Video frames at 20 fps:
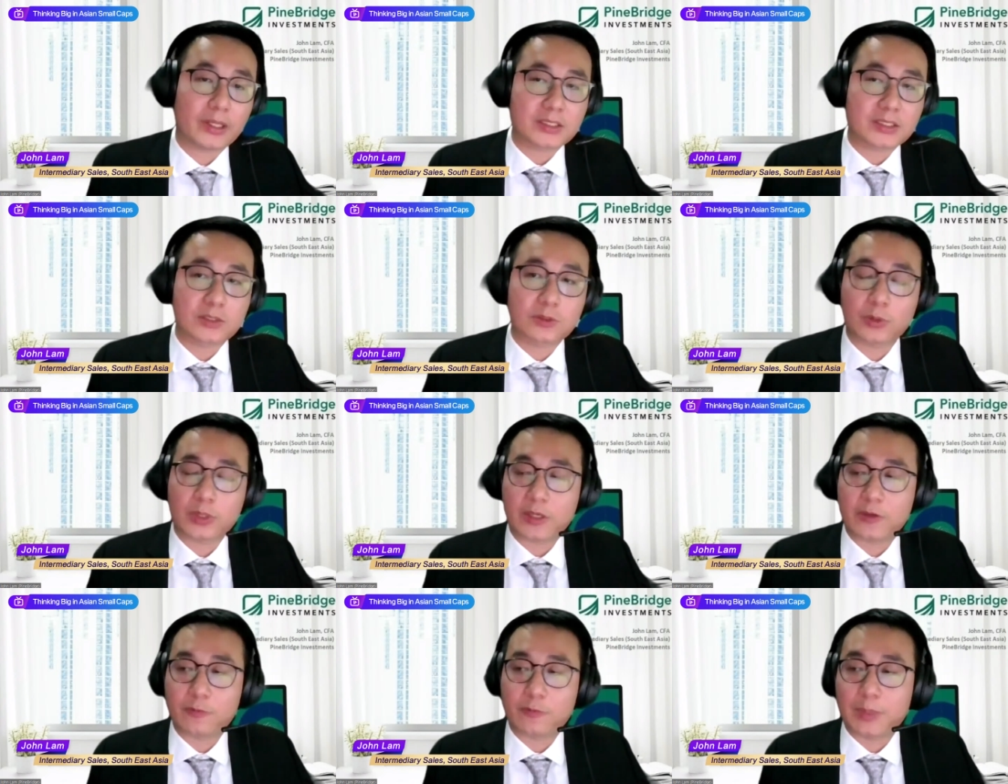So
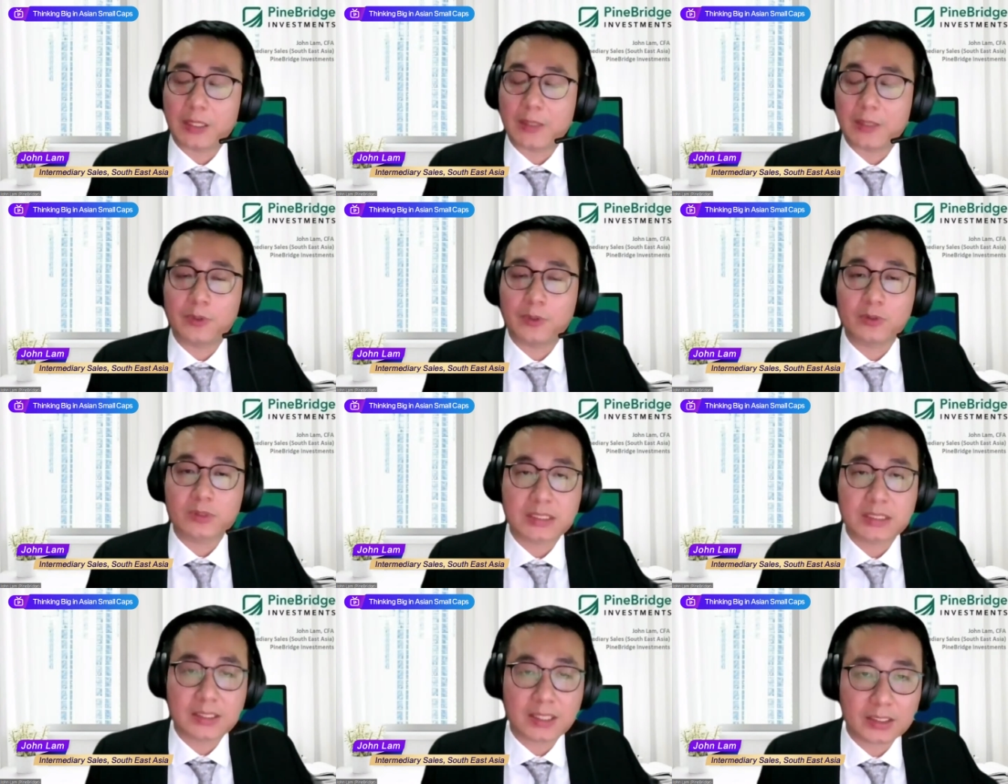if people
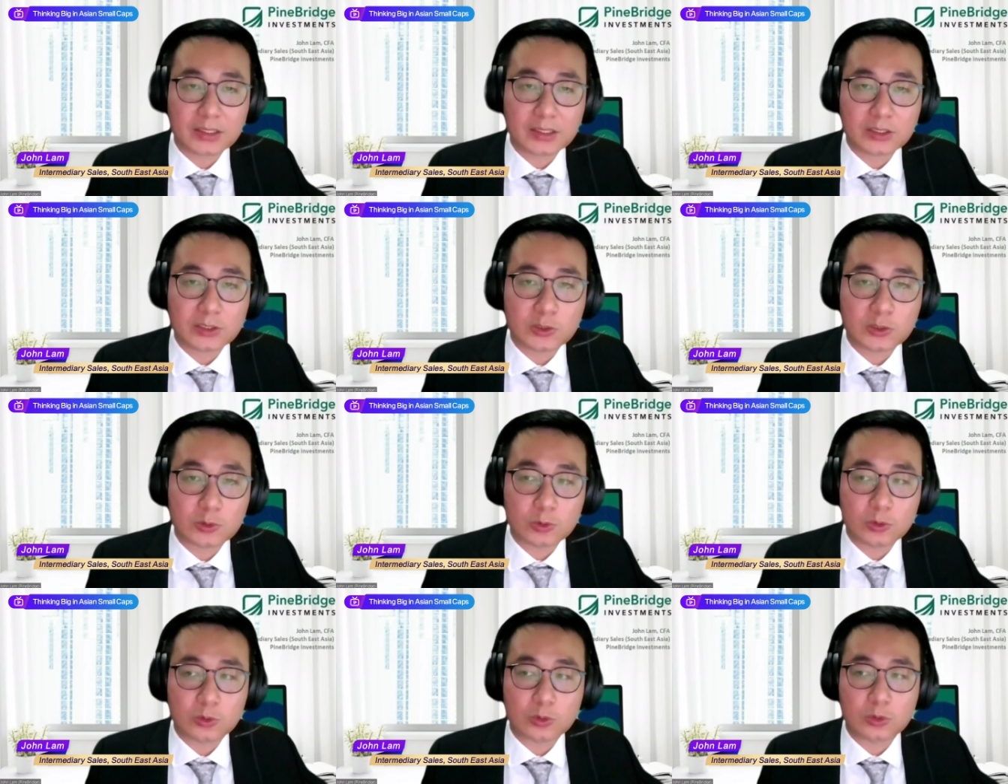start
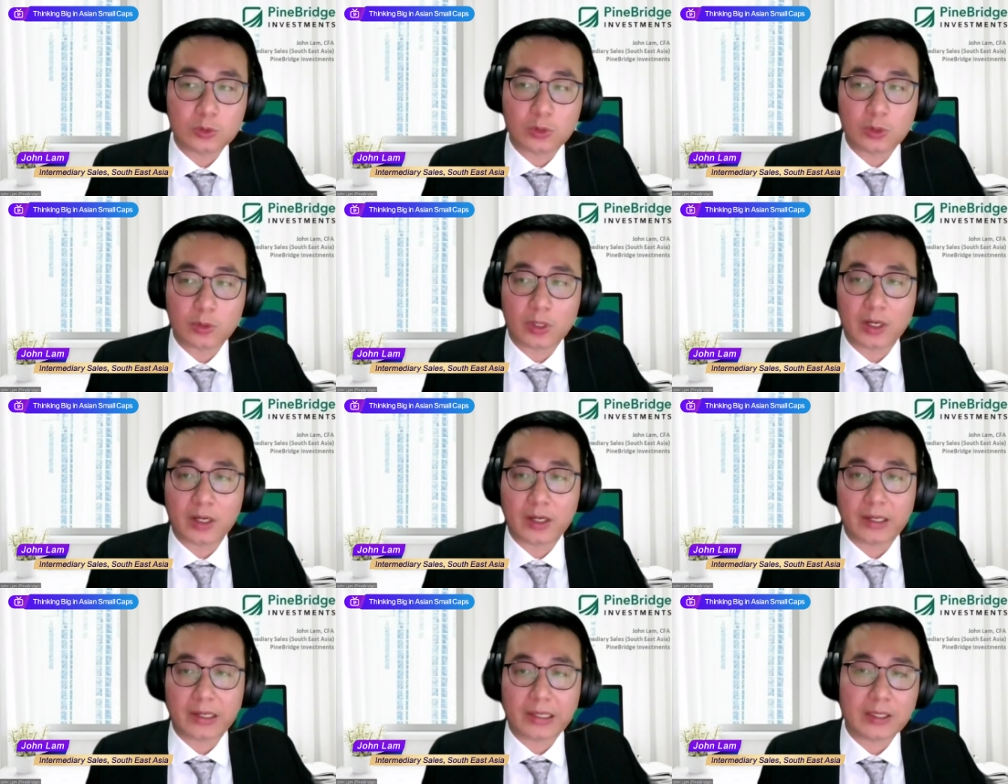to,
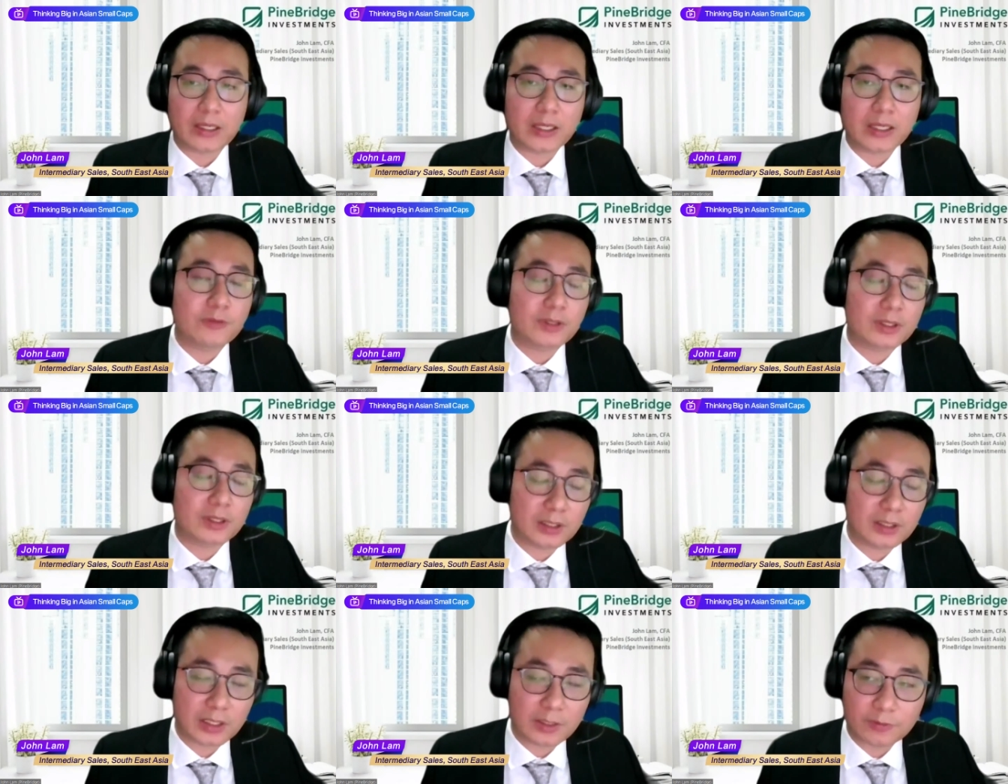if
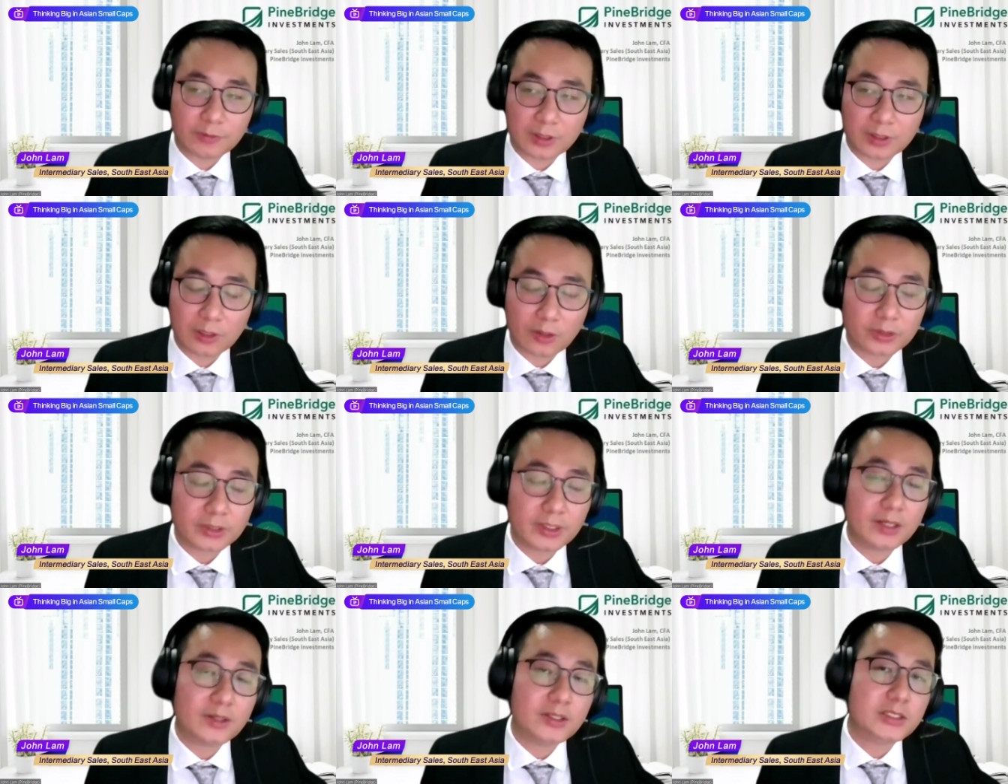the
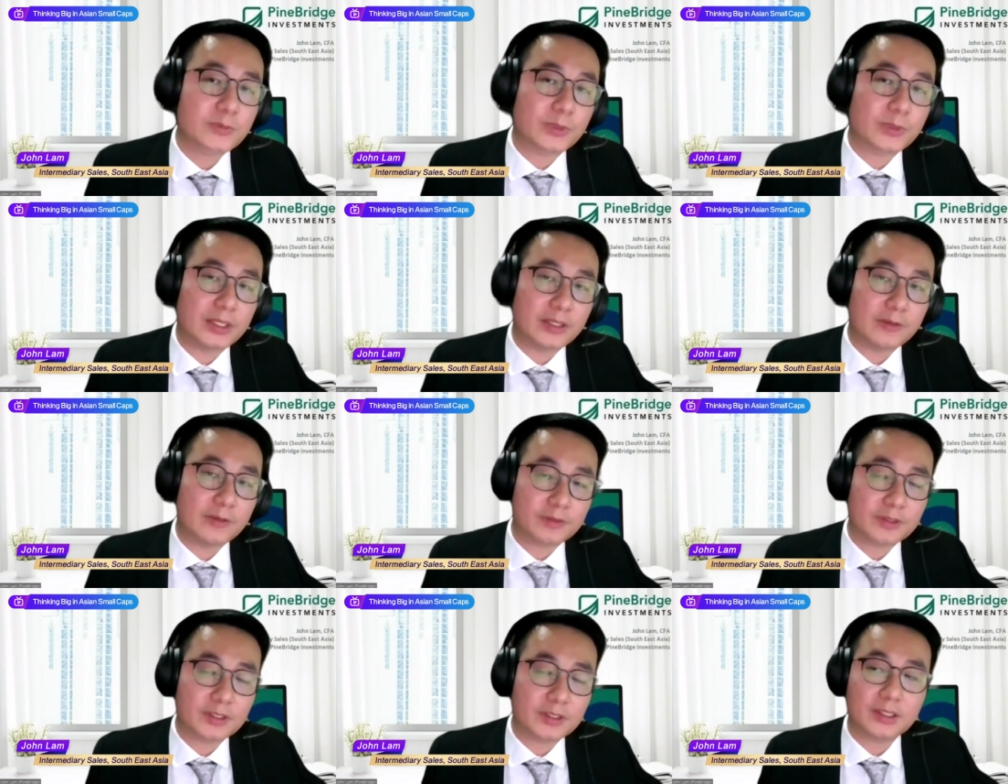lockdowns were
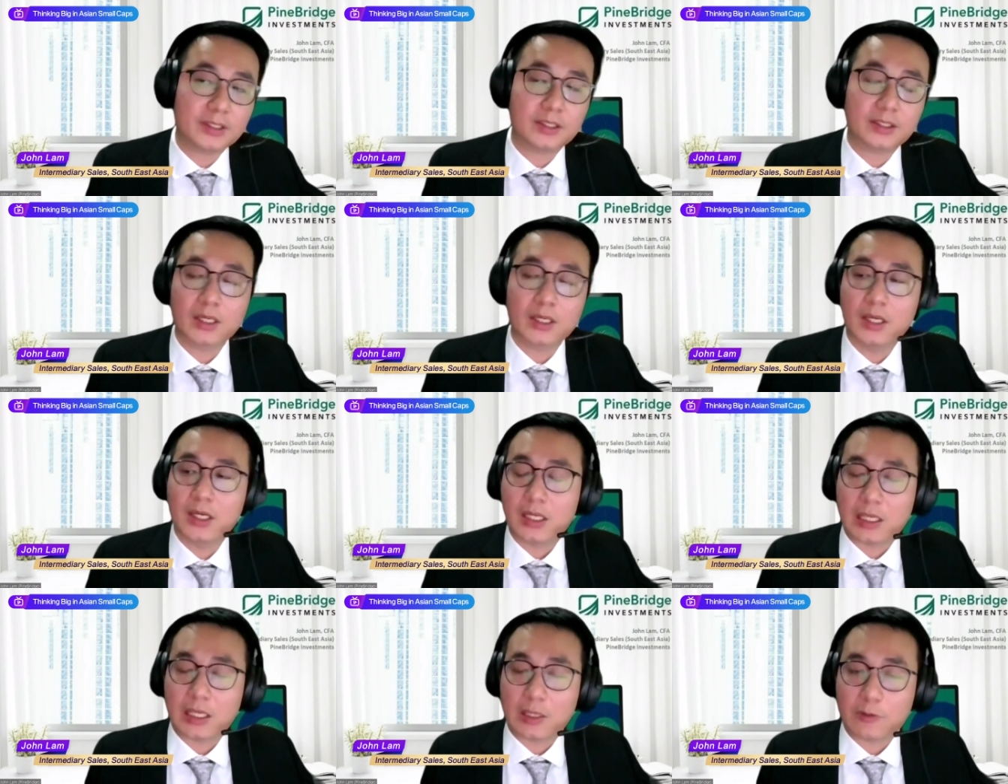lifted,
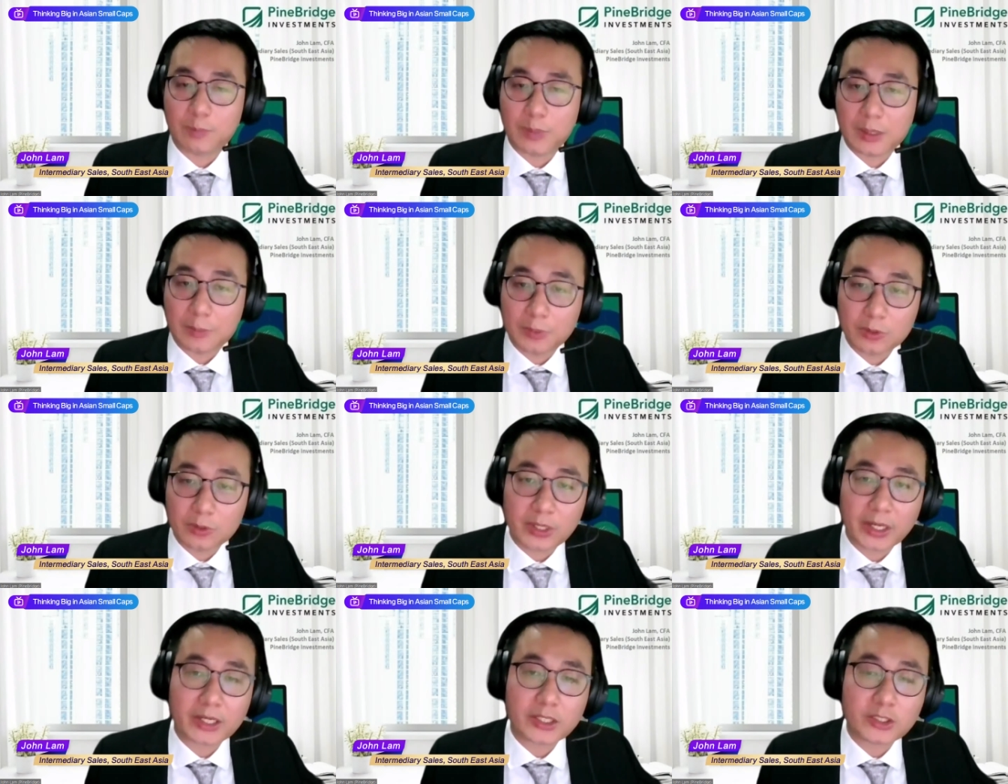if people
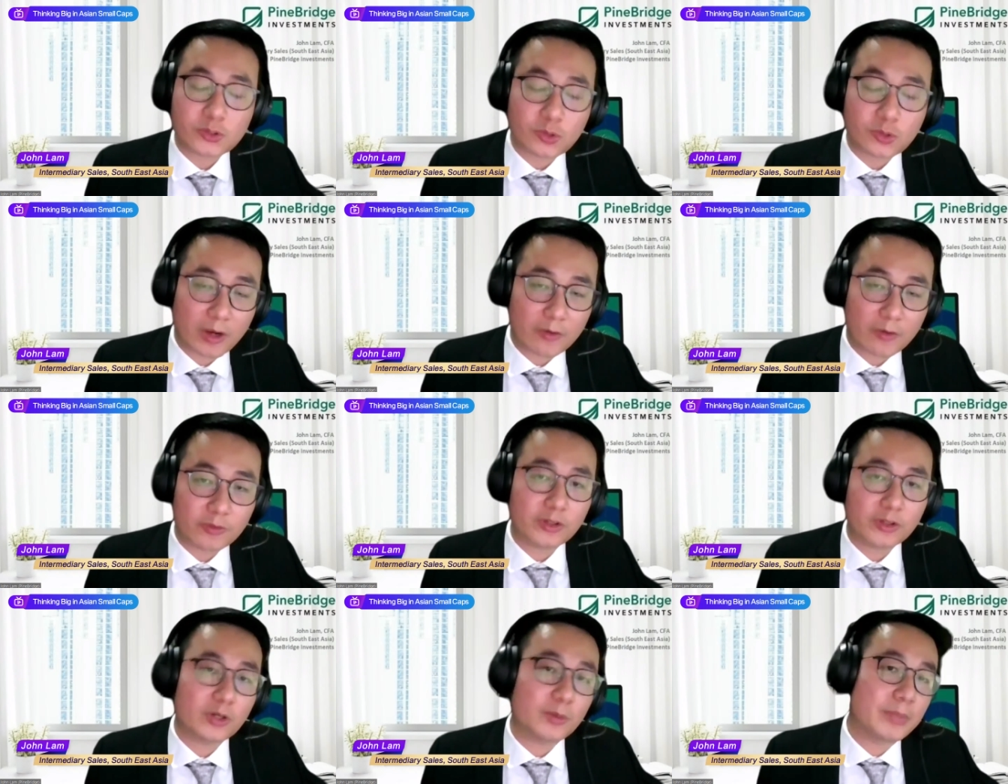can
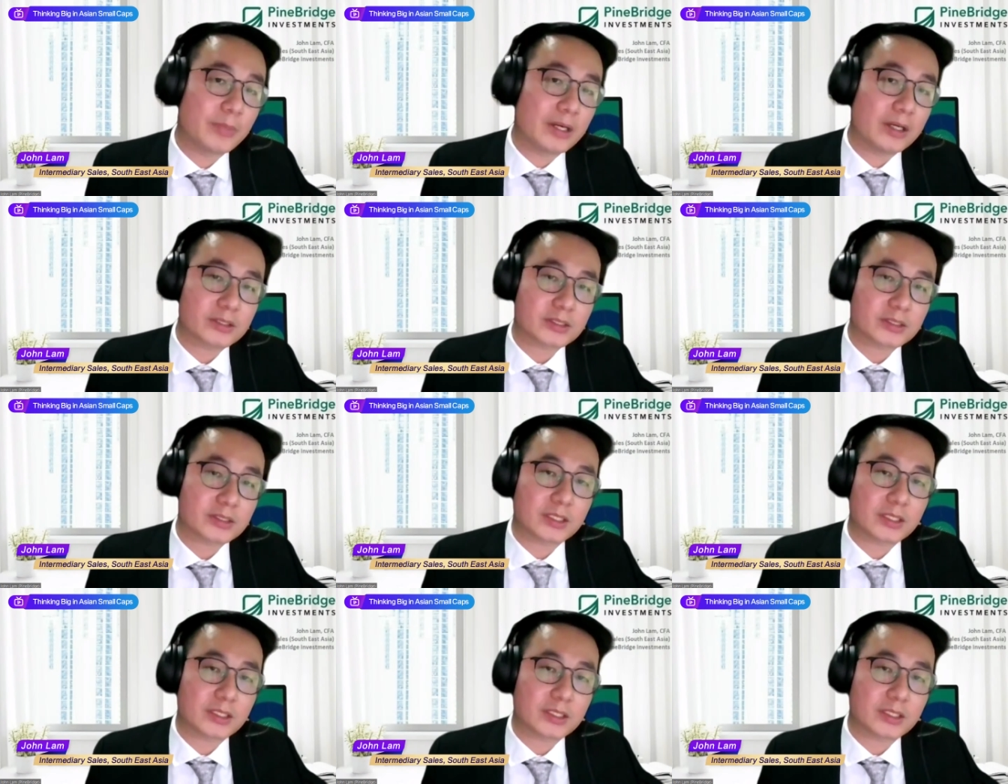travel about